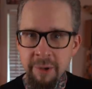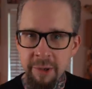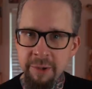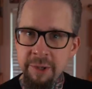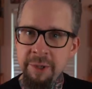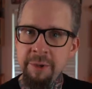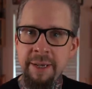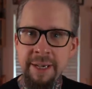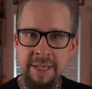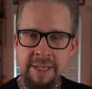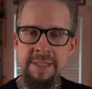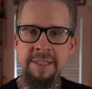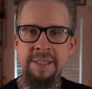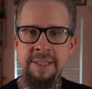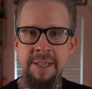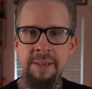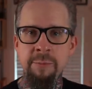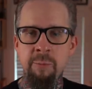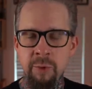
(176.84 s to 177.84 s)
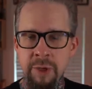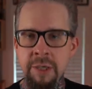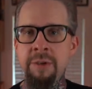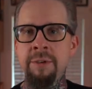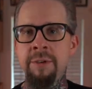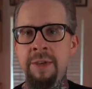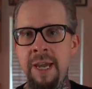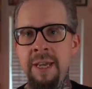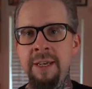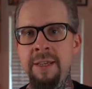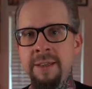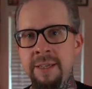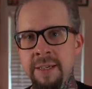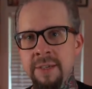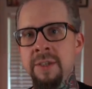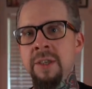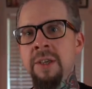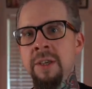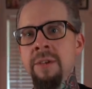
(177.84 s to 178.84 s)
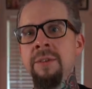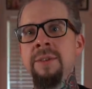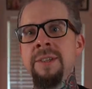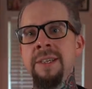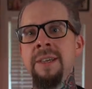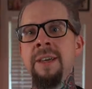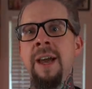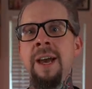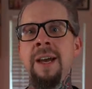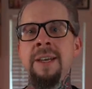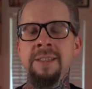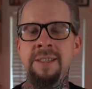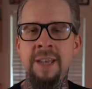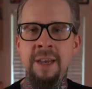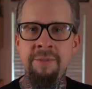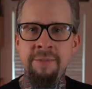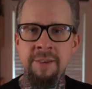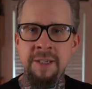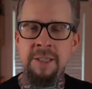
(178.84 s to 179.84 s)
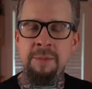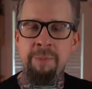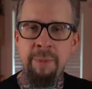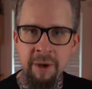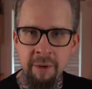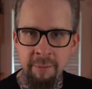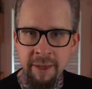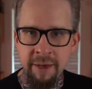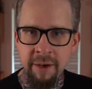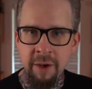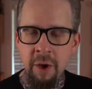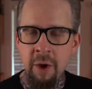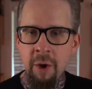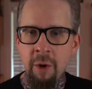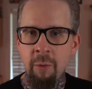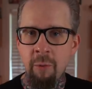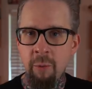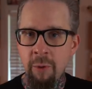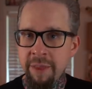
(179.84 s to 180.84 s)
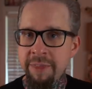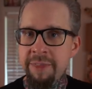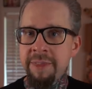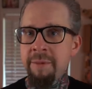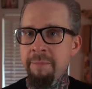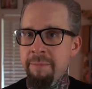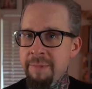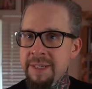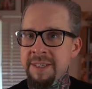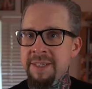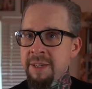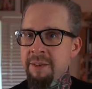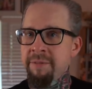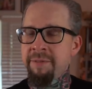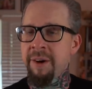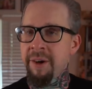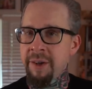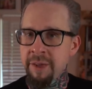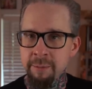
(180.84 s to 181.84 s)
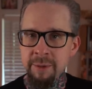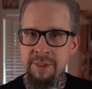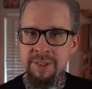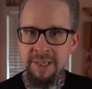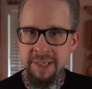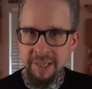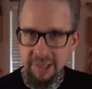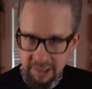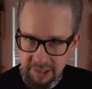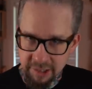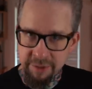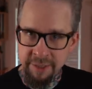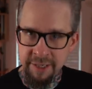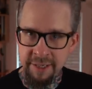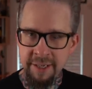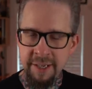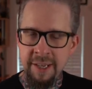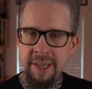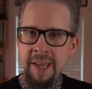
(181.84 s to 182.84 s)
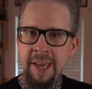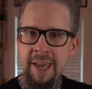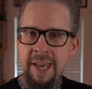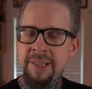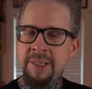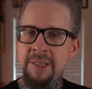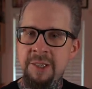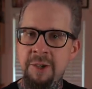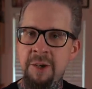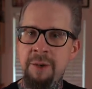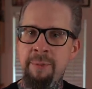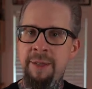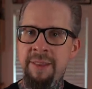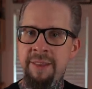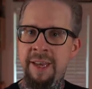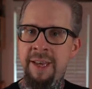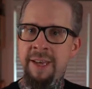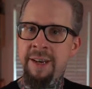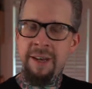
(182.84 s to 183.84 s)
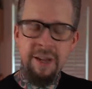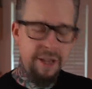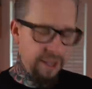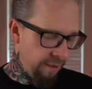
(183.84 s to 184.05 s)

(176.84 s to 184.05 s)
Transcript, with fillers: Rodu and his team recreated this UCSF experiment with the missing variables included and determined that